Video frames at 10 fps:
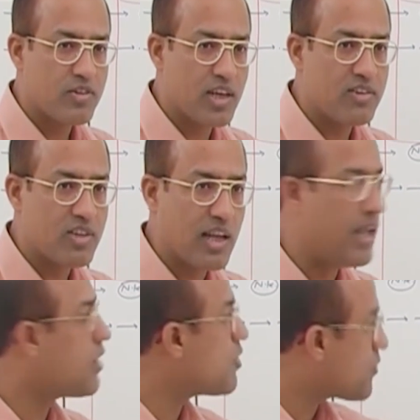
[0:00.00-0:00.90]
Giant
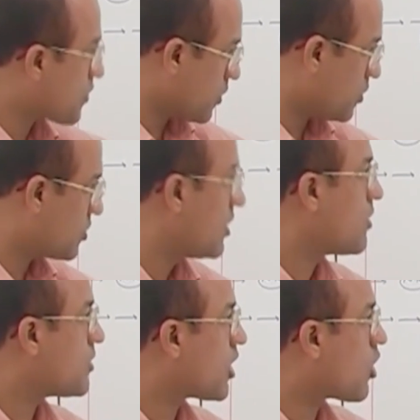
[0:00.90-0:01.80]
cell, and of course,
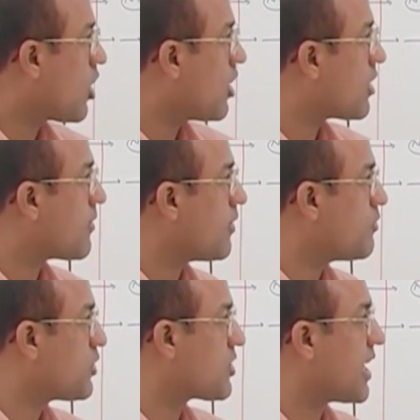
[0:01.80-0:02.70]
with a collar of
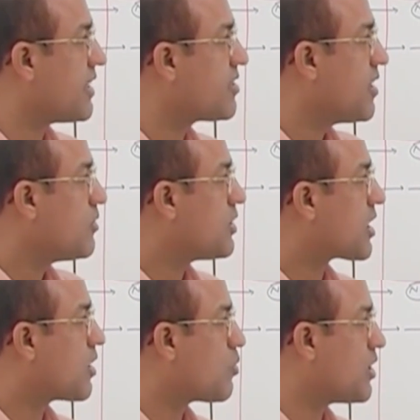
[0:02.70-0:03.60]
lymphocytes which
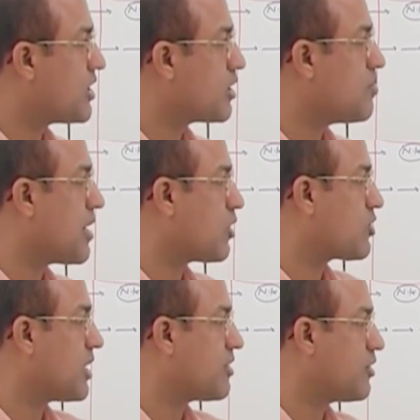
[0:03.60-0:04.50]
are converting
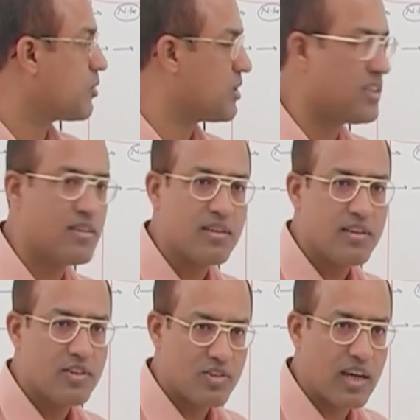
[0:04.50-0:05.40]
monocytes into these
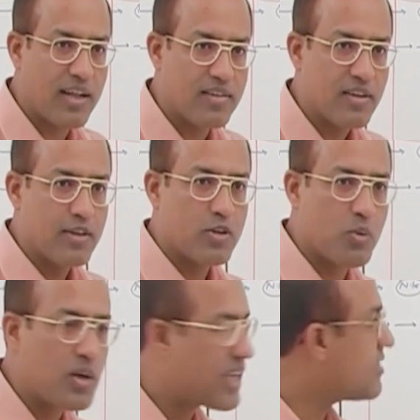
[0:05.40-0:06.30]
cells.
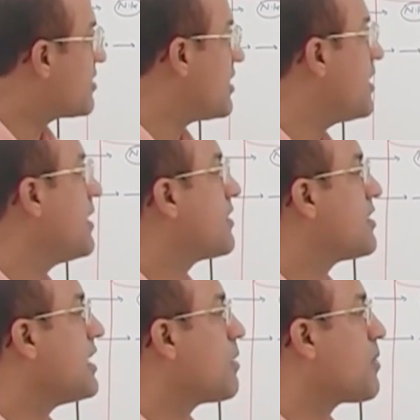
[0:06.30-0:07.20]
So we can say
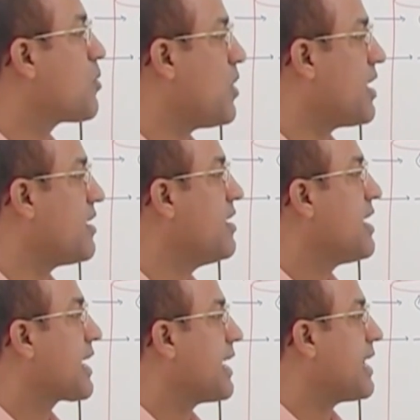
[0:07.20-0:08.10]
T helper 1
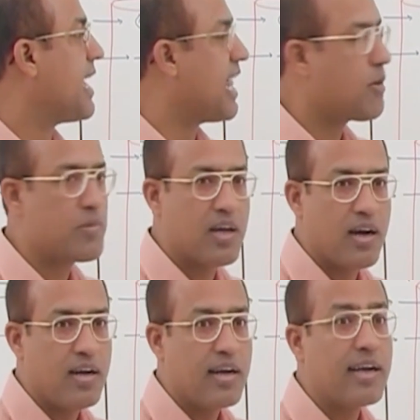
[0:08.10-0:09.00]
can help
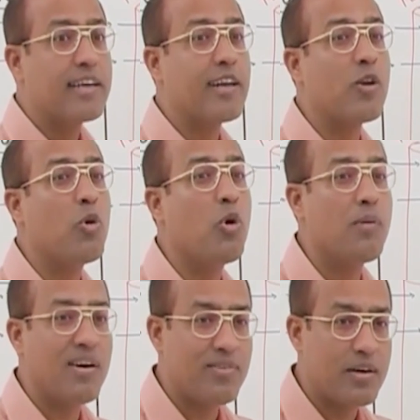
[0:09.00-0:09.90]
the granuloma